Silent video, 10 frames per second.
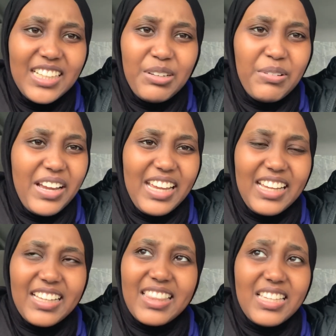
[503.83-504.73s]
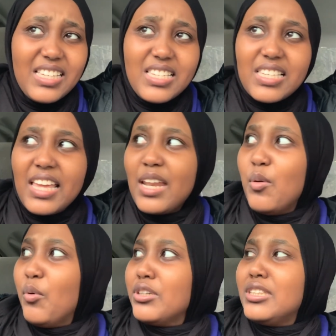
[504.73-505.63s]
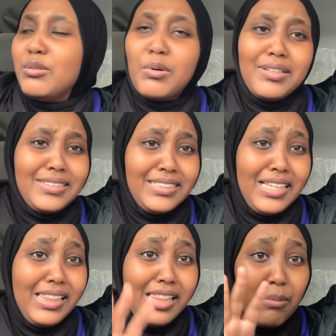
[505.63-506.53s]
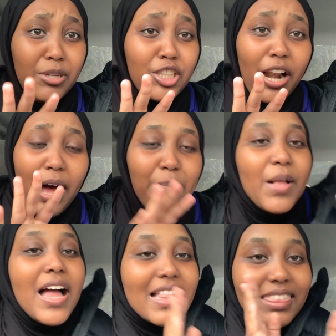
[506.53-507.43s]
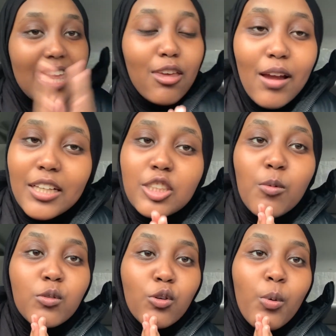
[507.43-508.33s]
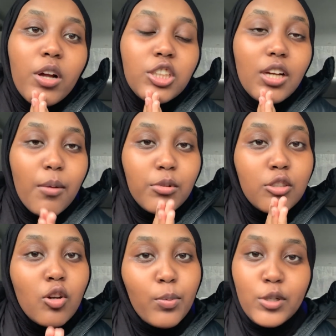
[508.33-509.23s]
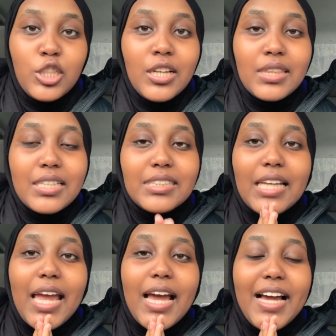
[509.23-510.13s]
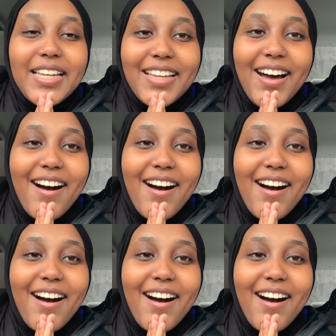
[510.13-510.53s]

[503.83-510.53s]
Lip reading: Wait, this is getting worse and worse. Let me shut up. Thank you guys so much for watching. I really do appreciate this. And,